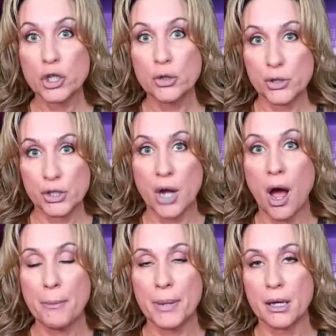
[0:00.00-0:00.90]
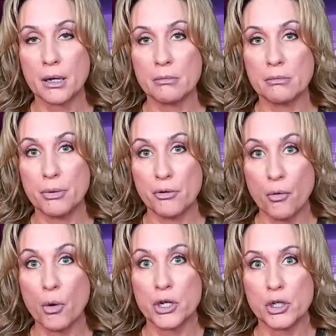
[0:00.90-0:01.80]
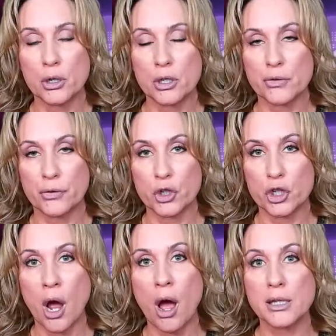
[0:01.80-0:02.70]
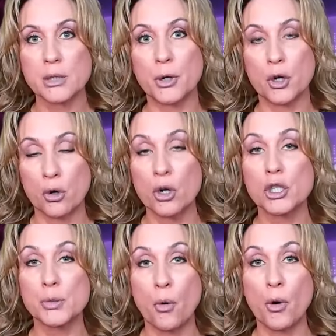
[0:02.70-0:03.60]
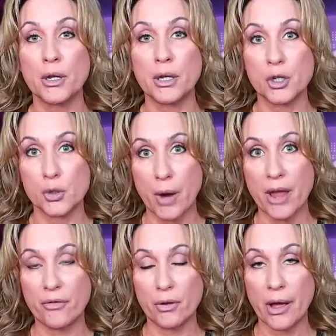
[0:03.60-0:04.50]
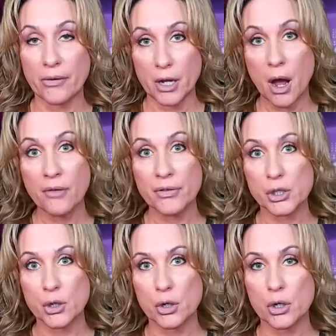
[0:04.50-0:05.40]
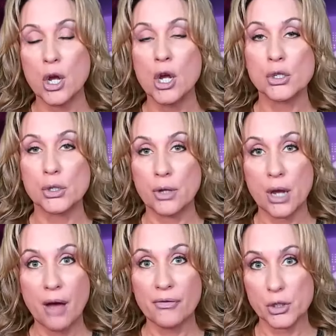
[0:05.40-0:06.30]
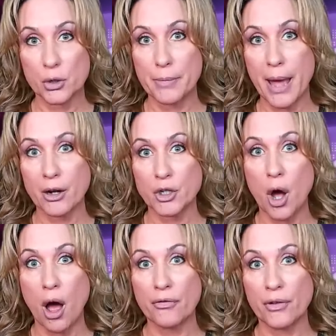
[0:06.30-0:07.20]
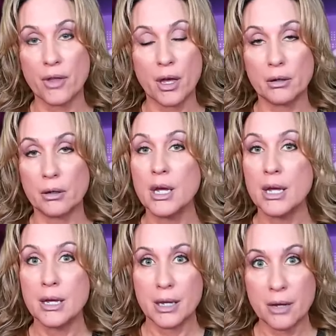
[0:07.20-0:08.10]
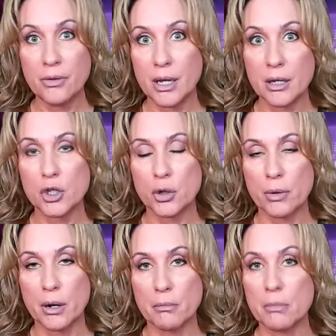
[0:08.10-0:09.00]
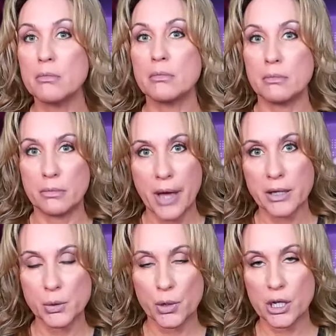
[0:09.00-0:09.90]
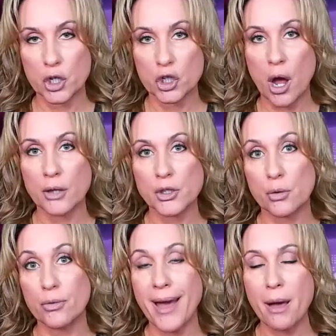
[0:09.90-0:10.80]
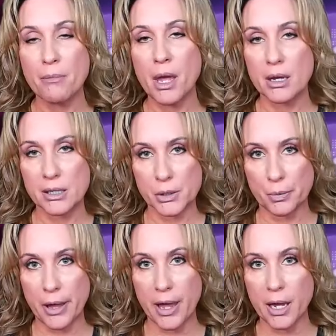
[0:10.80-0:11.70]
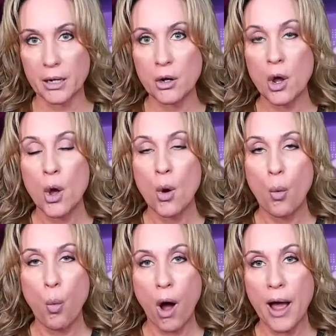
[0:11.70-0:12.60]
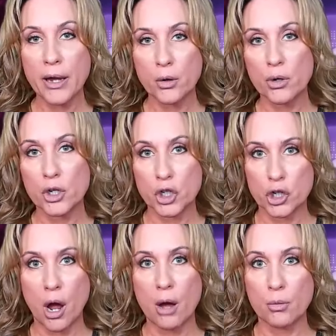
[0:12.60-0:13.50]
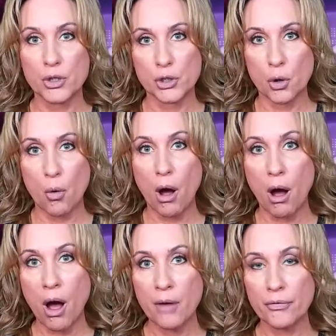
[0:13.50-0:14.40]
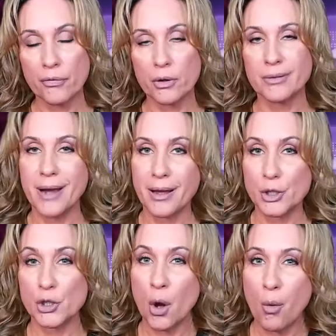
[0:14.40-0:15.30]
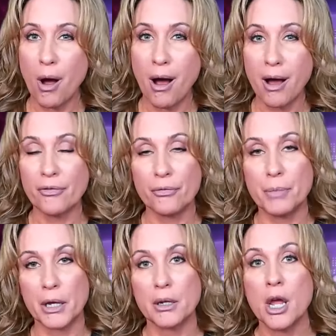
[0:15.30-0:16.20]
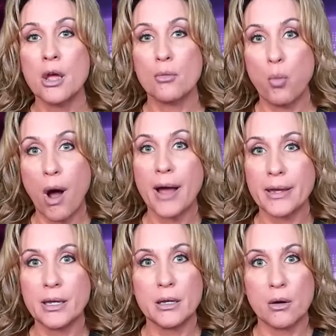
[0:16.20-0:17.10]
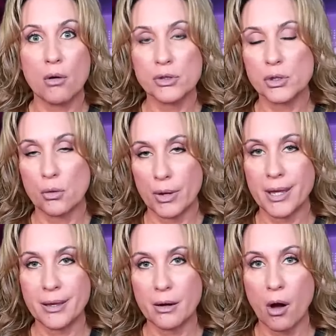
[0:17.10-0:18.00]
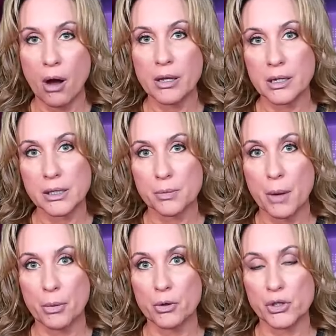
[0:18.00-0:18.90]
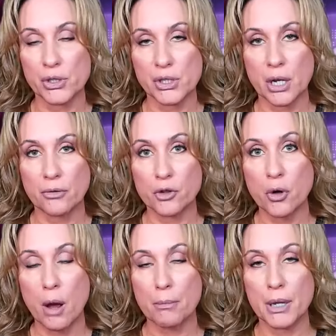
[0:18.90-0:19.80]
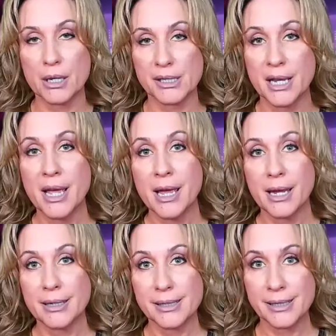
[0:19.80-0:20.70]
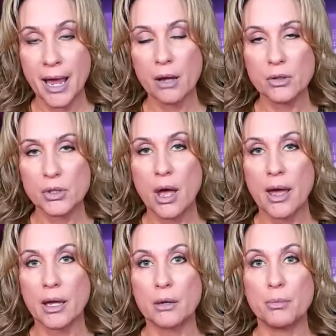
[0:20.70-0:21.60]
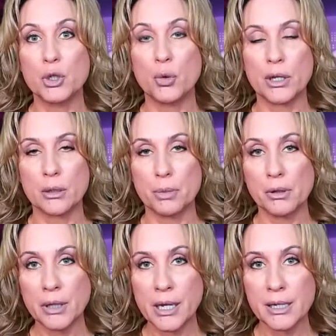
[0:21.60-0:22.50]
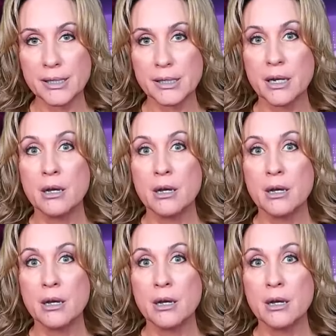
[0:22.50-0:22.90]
to stop him before he took his first shots, but Crooks pointed his rifle at the officer, so the officer backed off. And then in the interim, that's when he shot. So that may explain why Crooks' shot was so off, or not so off, but why he also hit audience members instead of Trump, because it sounds like between the police